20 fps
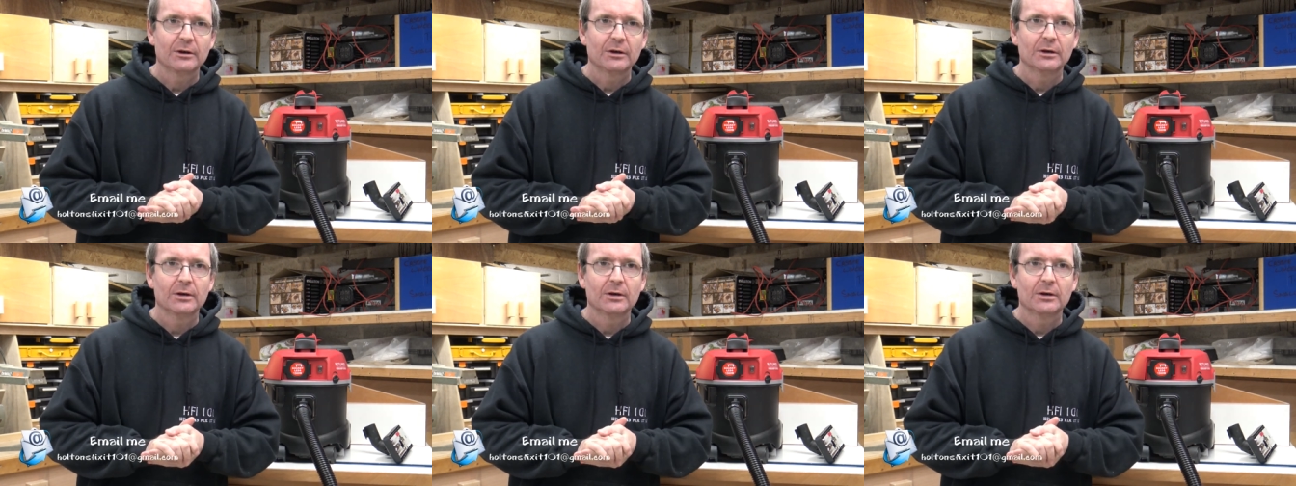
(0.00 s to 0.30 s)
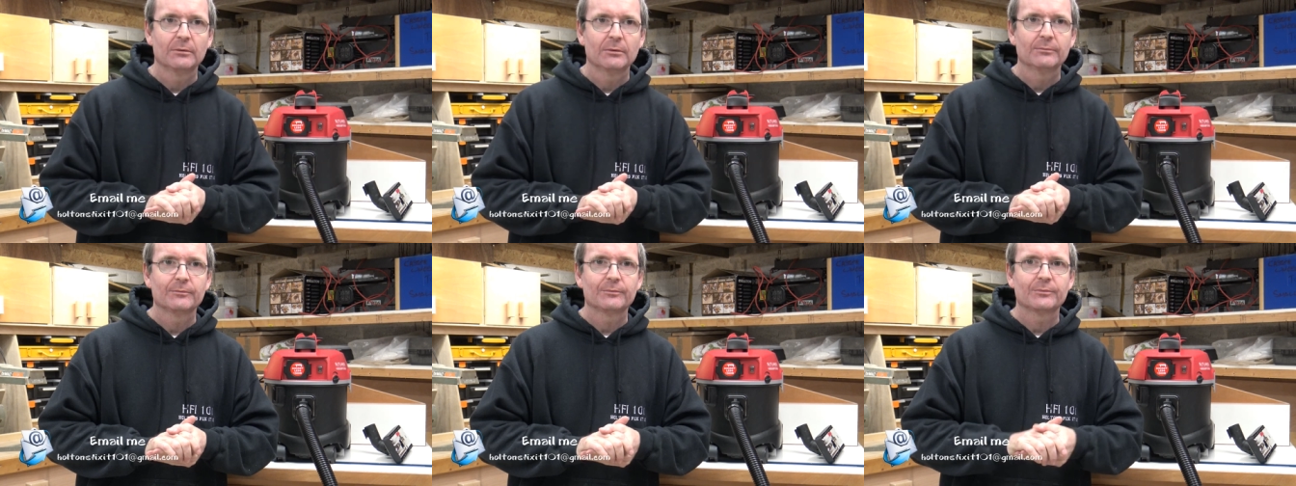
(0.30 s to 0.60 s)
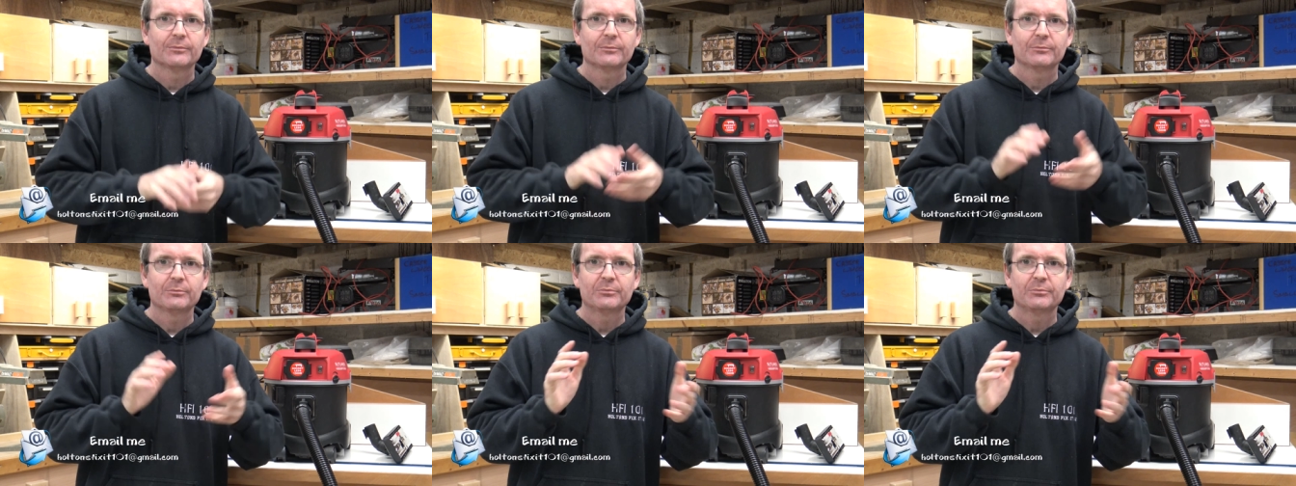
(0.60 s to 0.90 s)
Um,
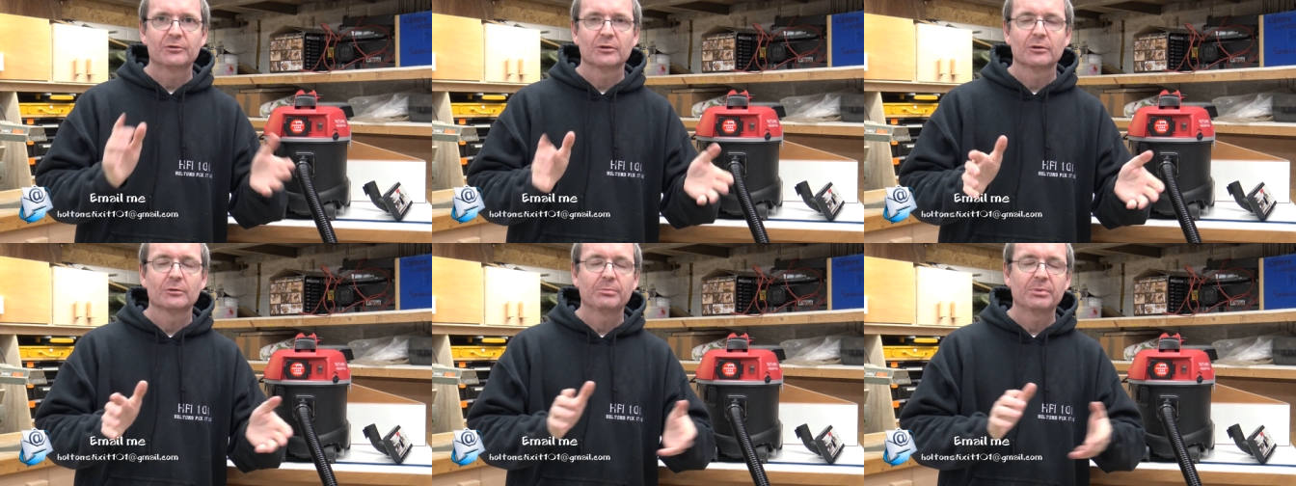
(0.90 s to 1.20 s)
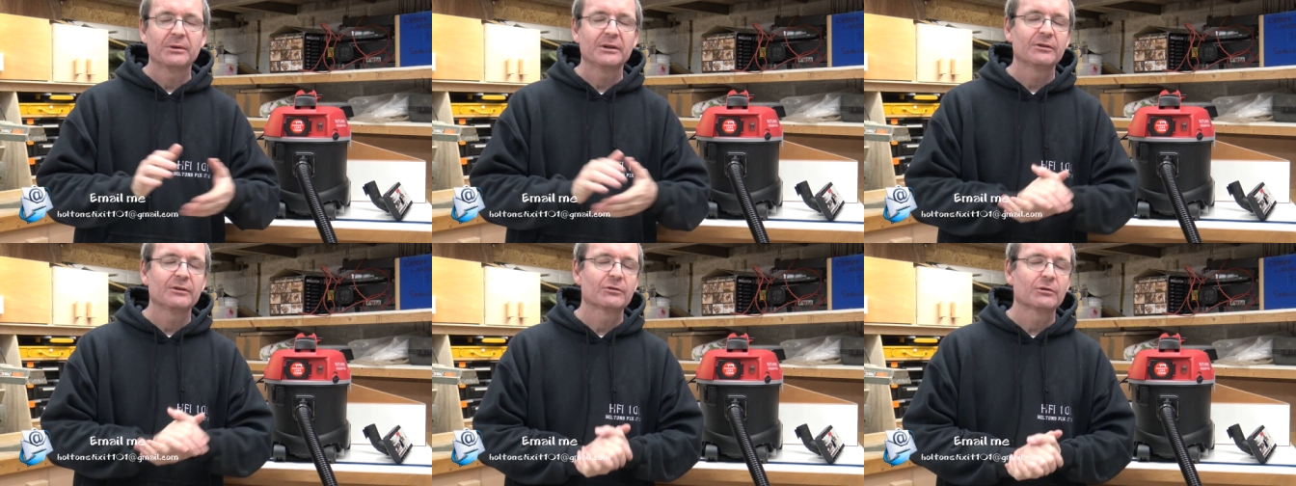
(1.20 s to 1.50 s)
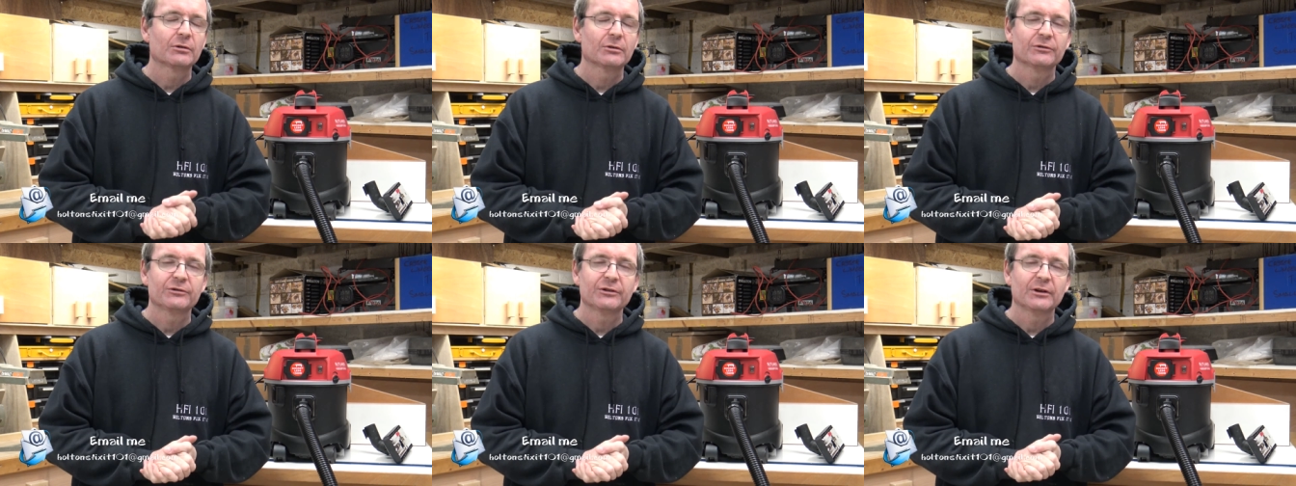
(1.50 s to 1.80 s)
so please
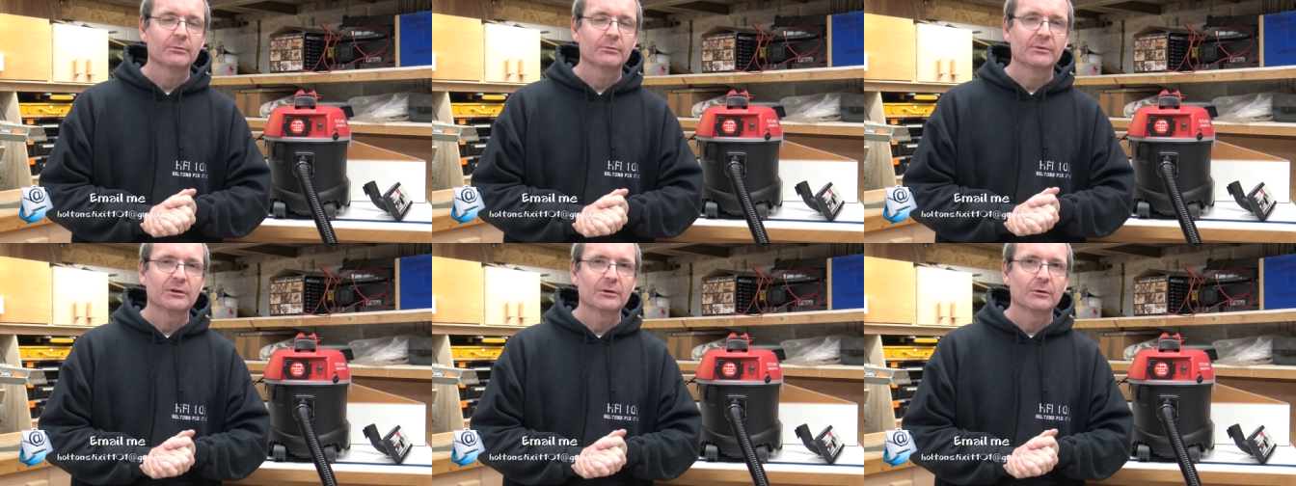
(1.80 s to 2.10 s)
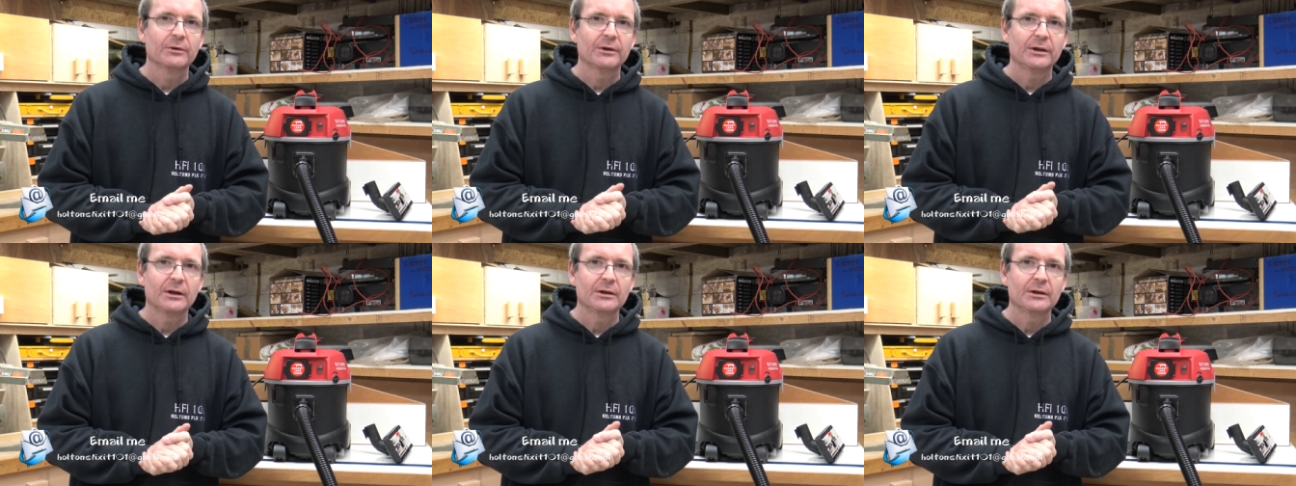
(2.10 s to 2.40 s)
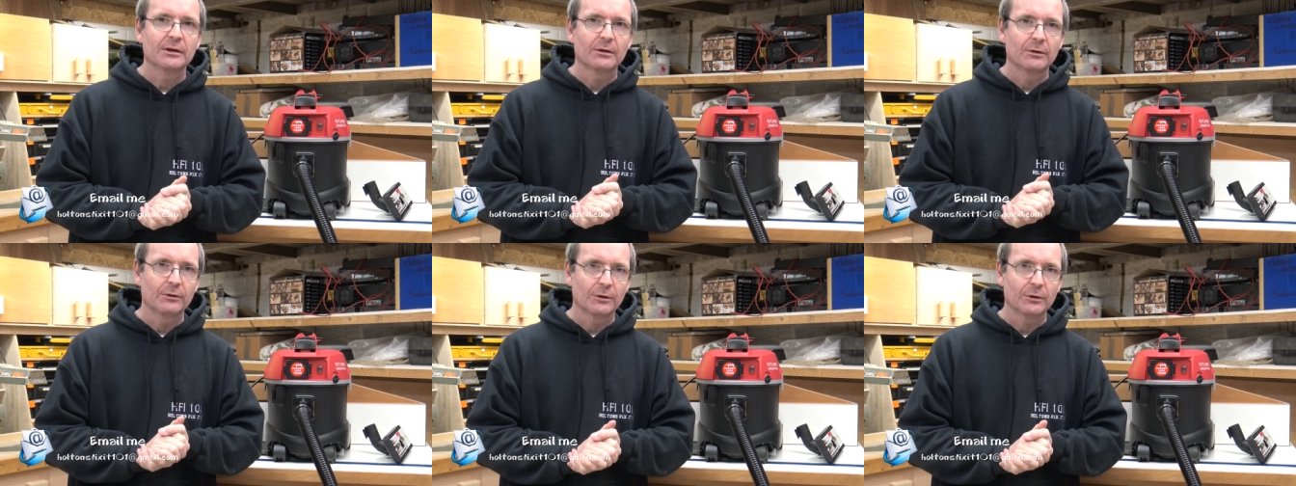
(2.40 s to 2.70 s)
contact me on
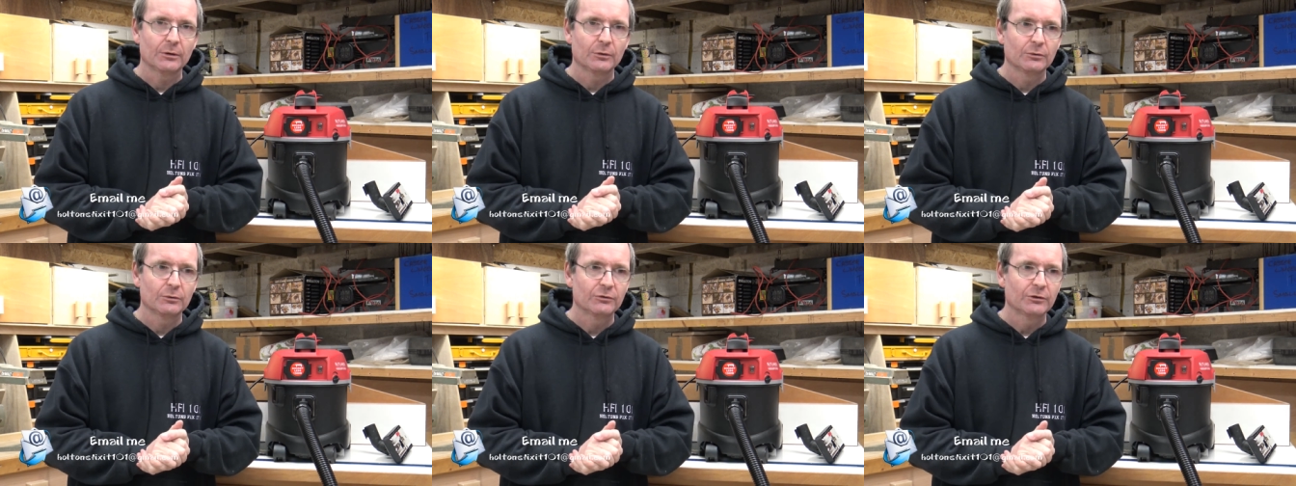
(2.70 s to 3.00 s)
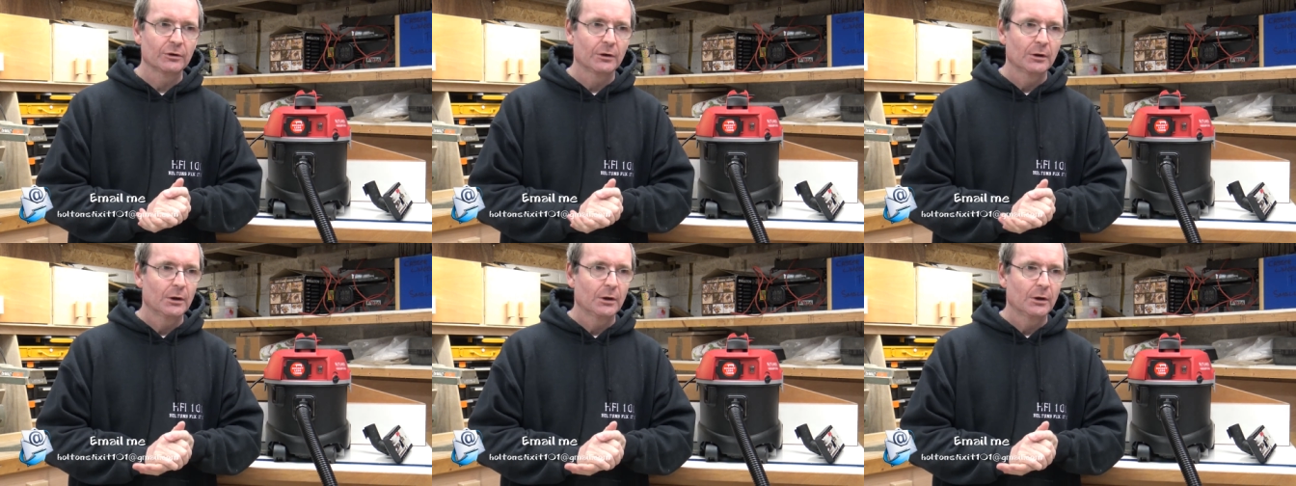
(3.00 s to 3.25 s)
any of those.